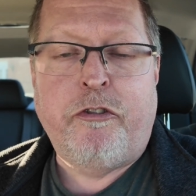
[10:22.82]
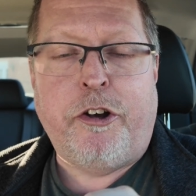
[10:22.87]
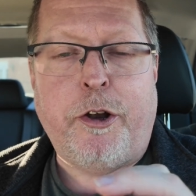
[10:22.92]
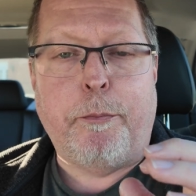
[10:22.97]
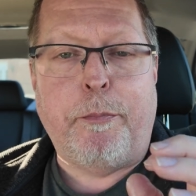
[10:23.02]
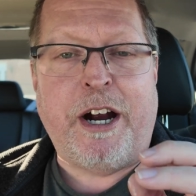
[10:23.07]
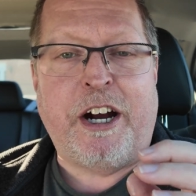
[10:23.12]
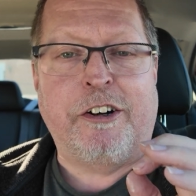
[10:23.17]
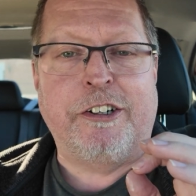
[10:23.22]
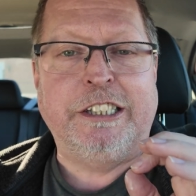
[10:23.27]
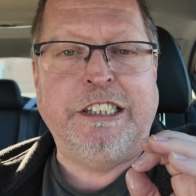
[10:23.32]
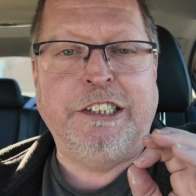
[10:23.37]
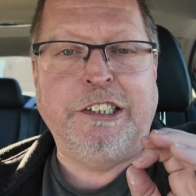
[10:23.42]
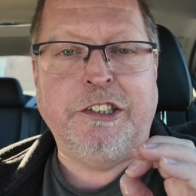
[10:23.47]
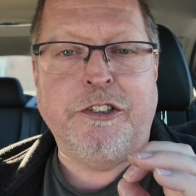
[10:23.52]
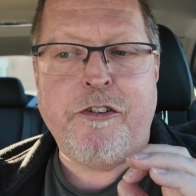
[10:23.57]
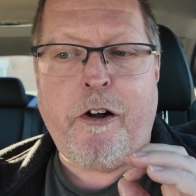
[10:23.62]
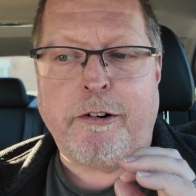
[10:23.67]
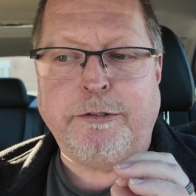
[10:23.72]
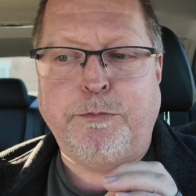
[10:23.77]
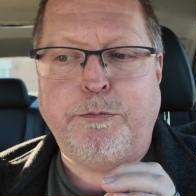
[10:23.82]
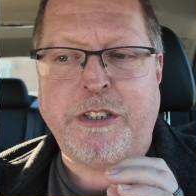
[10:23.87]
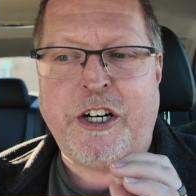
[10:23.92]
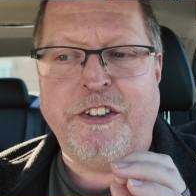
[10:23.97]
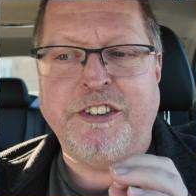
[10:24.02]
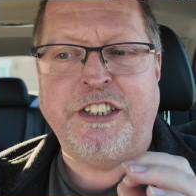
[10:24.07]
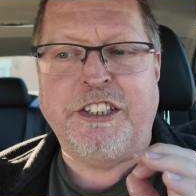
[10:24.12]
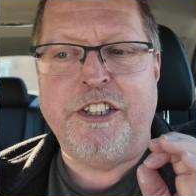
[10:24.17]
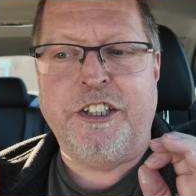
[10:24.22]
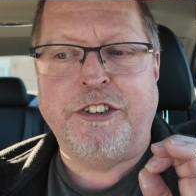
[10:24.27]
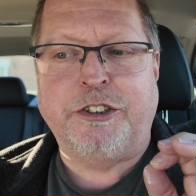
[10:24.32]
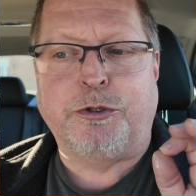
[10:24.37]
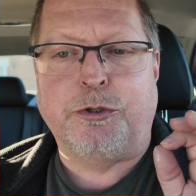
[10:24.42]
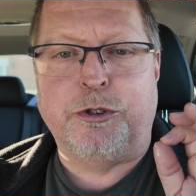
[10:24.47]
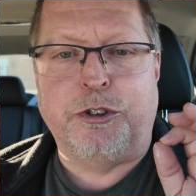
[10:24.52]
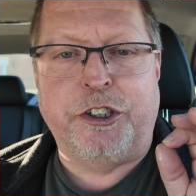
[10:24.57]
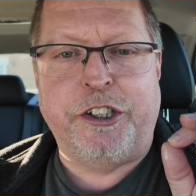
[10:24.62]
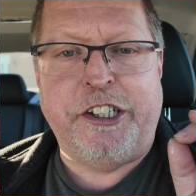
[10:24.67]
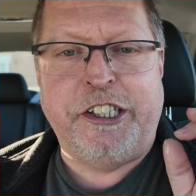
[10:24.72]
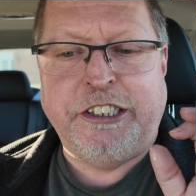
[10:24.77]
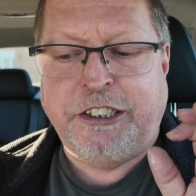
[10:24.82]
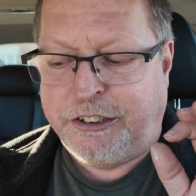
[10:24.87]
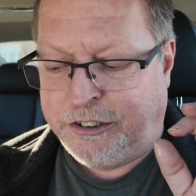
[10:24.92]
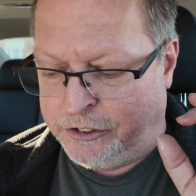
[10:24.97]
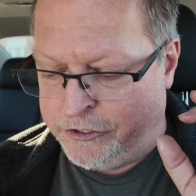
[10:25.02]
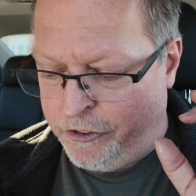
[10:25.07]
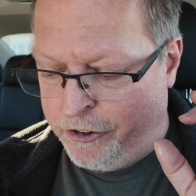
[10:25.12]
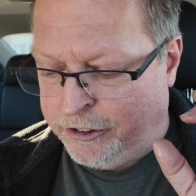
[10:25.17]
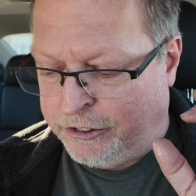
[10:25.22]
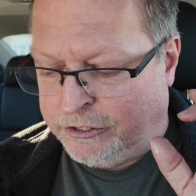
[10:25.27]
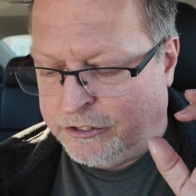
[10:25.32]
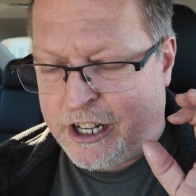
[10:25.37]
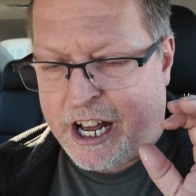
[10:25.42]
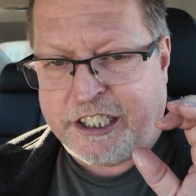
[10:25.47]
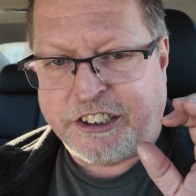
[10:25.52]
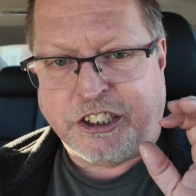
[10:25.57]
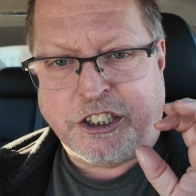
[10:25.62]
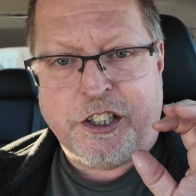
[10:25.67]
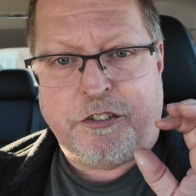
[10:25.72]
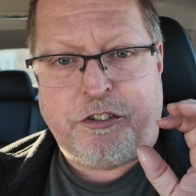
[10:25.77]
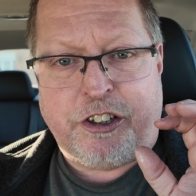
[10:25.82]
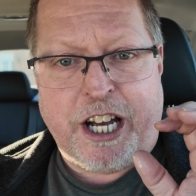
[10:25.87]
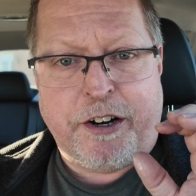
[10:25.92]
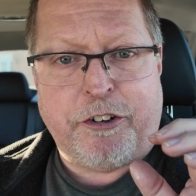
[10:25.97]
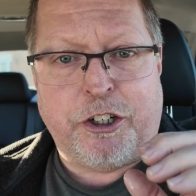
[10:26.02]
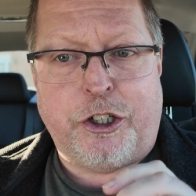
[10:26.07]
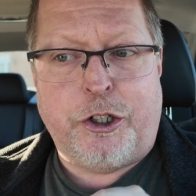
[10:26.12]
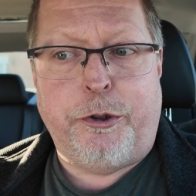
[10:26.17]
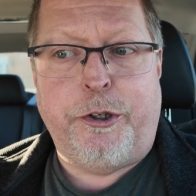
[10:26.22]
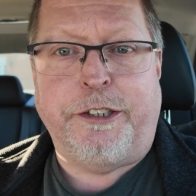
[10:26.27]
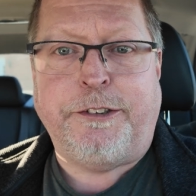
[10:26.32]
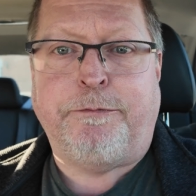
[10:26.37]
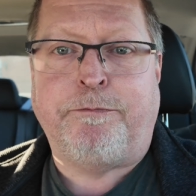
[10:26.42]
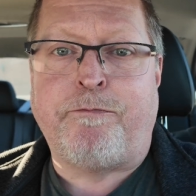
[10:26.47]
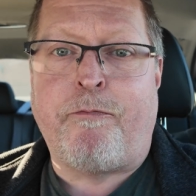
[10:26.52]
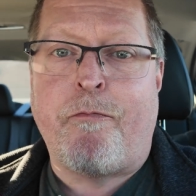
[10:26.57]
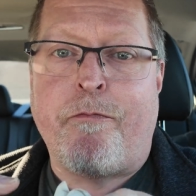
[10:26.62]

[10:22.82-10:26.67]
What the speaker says: The berries in there has a good flavor to it.